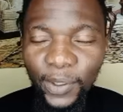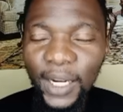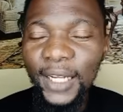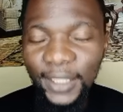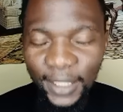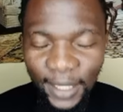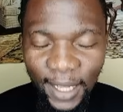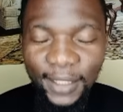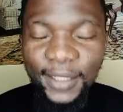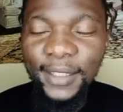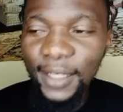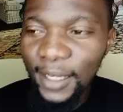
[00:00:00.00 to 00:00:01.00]
of my
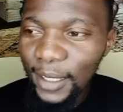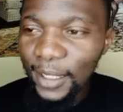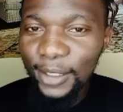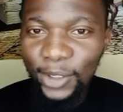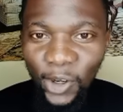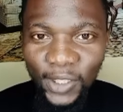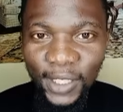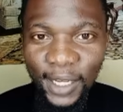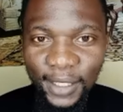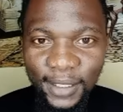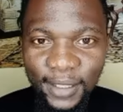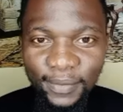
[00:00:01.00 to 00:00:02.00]
way on
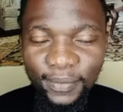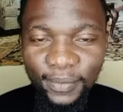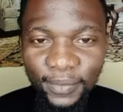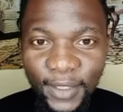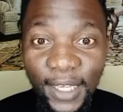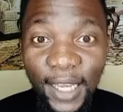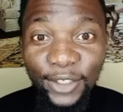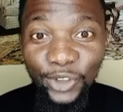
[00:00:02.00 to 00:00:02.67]
principle of support